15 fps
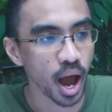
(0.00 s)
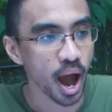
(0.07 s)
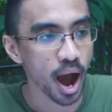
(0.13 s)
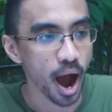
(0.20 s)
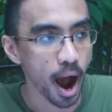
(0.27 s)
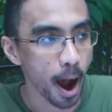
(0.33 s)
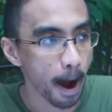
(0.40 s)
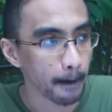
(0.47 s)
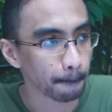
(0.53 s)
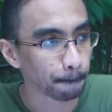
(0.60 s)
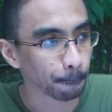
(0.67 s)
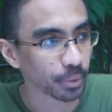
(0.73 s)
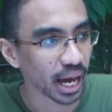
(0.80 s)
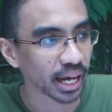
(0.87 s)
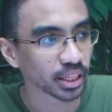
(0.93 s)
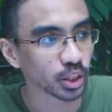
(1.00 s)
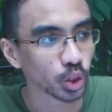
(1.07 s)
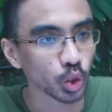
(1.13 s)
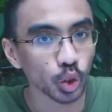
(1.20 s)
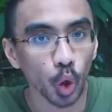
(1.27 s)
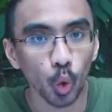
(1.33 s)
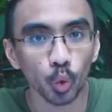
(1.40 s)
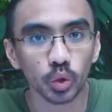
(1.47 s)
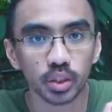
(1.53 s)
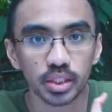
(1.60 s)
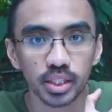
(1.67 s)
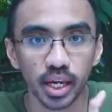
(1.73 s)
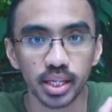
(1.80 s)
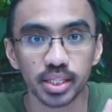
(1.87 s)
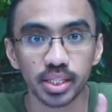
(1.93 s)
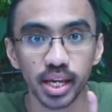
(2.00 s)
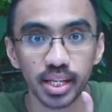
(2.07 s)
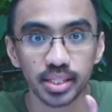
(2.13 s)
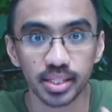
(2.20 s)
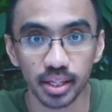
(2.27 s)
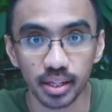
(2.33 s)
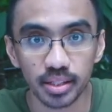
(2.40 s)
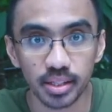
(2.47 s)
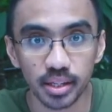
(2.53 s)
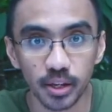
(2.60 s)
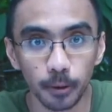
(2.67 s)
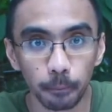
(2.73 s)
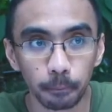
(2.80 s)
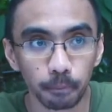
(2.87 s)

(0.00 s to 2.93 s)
I don't taste the acidity.